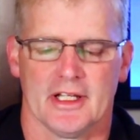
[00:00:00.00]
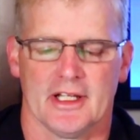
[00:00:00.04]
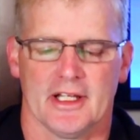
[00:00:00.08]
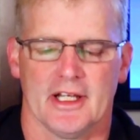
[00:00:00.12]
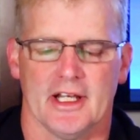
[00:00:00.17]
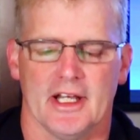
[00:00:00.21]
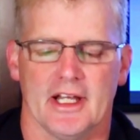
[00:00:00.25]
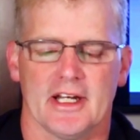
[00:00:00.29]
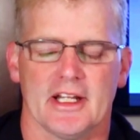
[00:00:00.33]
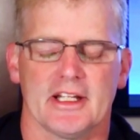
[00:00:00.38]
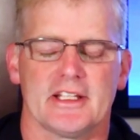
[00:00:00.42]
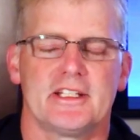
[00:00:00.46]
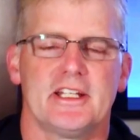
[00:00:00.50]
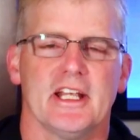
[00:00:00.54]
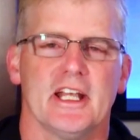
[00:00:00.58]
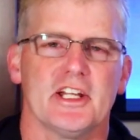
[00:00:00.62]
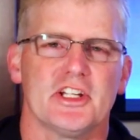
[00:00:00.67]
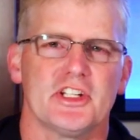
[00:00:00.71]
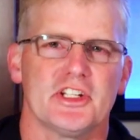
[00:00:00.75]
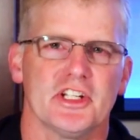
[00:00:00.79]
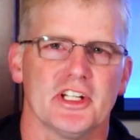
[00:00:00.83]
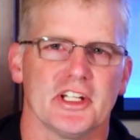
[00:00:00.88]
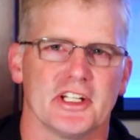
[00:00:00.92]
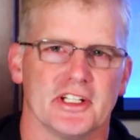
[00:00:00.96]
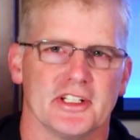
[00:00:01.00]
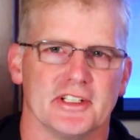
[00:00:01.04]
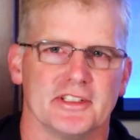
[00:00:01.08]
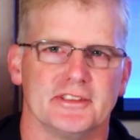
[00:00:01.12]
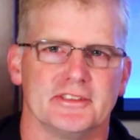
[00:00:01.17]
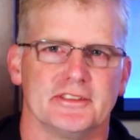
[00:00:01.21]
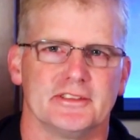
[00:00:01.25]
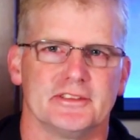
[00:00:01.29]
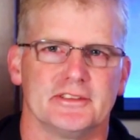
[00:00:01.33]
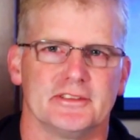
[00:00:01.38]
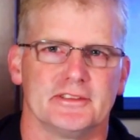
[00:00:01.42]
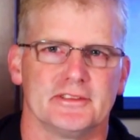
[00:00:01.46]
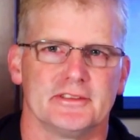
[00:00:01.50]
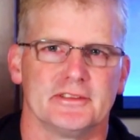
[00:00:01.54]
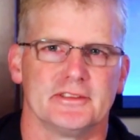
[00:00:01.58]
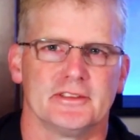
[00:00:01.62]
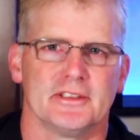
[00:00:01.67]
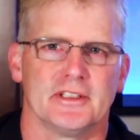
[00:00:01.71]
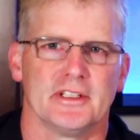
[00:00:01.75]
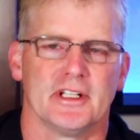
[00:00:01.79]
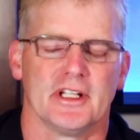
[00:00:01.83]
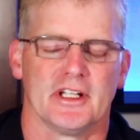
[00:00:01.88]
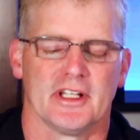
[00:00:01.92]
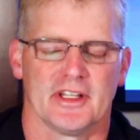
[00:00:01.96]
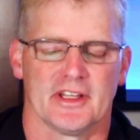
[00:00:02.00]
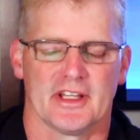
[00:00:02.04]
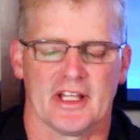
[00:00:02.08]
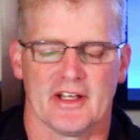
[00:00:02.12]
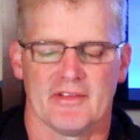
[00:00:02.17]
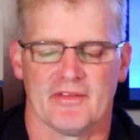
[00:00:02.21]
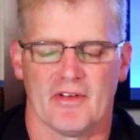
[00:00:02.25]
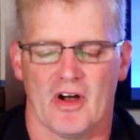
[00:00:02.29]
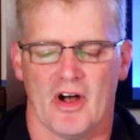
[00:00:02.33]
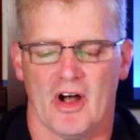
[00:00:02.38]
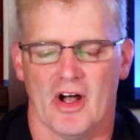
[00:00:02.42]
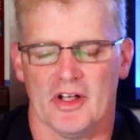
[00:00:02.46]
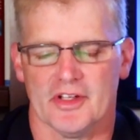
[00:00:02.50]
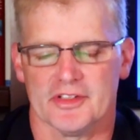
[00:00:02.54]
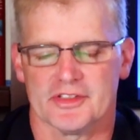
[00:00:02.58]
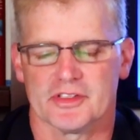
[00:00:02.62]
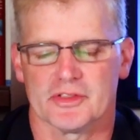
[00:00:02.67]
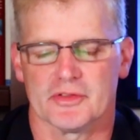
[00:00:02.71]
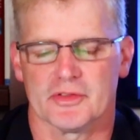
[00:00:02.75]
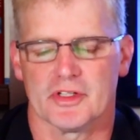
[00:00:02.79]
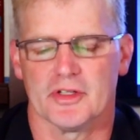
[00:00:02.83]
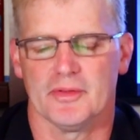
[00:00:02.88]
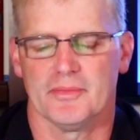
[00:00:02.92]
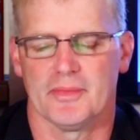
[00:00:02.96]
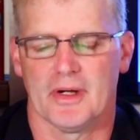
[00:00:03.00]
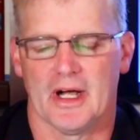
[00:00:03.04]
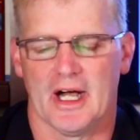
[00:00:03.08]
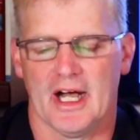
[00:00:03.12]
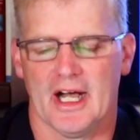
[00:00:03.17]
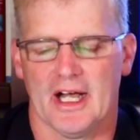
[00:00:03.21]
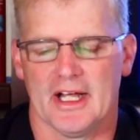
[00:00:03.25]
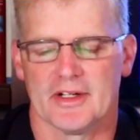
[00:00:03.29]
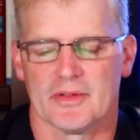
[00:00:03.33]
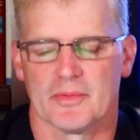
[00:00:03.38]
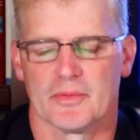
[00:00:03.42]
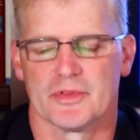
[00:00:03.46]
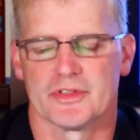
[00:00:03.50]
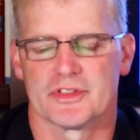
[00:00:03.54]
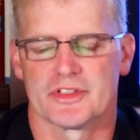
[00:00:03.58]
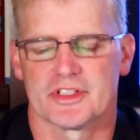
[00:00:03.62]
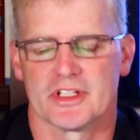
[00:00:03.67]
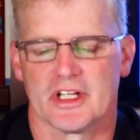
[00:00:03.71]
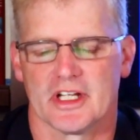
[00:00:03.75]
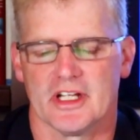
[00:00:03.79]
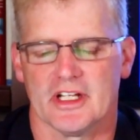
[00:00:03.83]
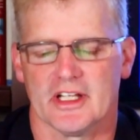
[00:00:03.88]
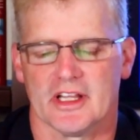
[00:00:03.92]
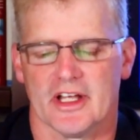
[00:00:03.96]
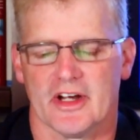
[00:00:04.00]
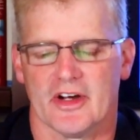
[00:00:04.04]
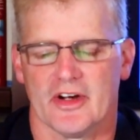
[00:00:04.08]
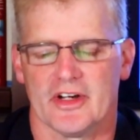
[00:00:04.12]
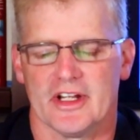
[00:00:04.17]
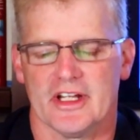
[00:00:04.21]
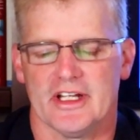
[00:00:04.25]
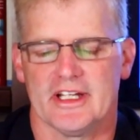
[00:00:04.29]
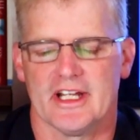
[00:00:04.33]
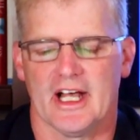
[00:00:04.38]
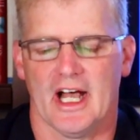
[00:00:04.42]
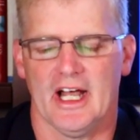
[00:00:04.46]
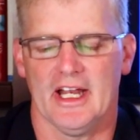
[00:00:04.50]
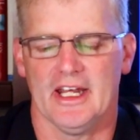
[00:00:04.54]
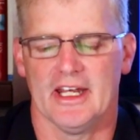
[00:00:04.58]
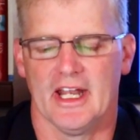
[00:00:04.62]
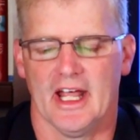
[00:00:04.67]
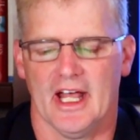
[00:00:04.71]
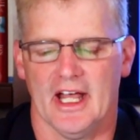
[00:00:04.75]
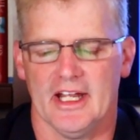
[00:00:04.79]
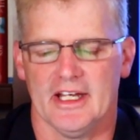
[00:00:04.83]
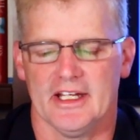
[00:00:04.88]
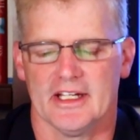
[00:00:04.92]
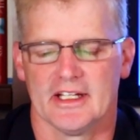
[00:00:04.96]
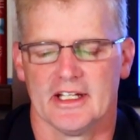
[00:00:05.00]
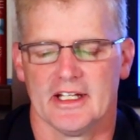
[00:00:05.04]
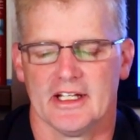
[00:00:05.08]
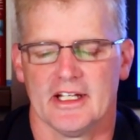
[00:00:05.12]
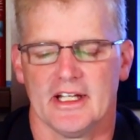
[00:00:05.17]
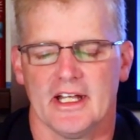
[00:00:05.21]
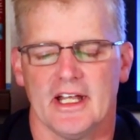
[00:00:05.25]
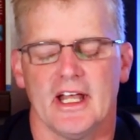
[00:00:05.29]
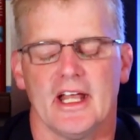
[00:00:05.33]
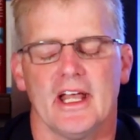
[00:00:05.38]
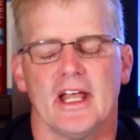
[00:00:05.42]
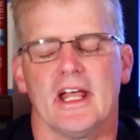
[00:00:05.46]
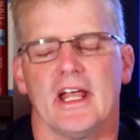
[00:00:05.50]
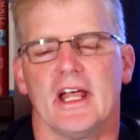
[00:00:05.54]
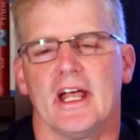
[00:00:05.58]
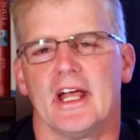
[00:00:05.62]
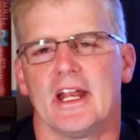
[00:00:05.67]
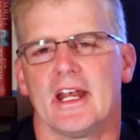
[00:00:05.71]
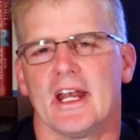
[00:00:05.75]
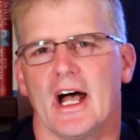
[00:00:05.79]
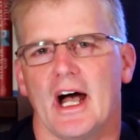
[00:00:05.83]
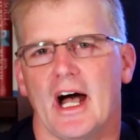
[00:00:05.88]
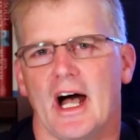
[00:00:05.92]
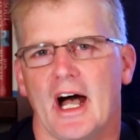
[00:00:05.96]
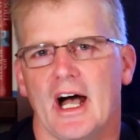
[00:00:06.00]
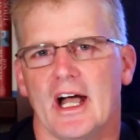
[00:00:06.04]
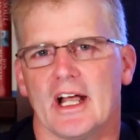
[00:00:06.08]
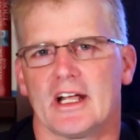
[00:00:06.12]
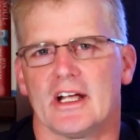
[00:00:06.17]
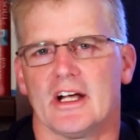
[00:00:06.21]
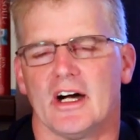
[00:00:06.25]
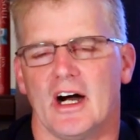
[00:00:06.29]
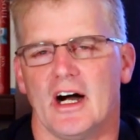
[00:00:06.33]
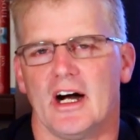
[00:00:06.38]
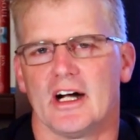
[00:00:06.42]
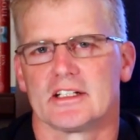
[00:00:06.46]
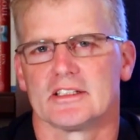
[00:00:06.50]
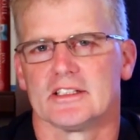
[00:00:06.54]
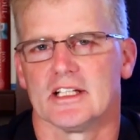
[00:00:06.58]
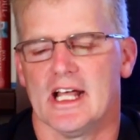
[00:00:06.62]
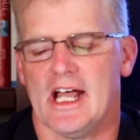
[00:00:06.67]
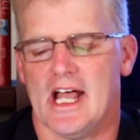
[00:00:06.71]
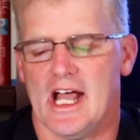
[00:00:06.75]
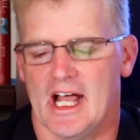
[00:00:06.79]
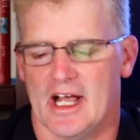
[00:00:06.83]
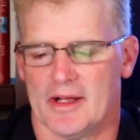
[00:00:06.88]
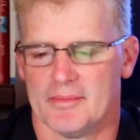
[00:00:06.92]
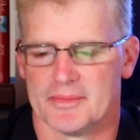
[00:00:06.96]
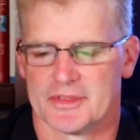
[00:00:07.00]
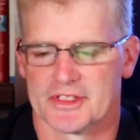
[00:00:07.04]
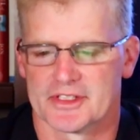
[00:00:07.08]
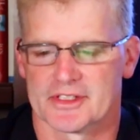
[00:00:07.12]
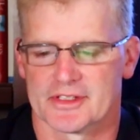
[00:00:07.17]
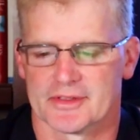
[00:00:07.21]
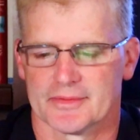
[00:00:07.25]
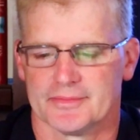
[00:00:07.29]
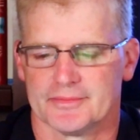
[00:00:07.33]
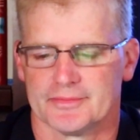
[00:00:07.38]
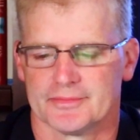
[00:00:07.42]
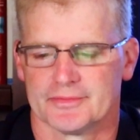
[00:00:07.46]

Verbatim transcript: In addition, they've also combined with Singularity dot net and iCog Labs.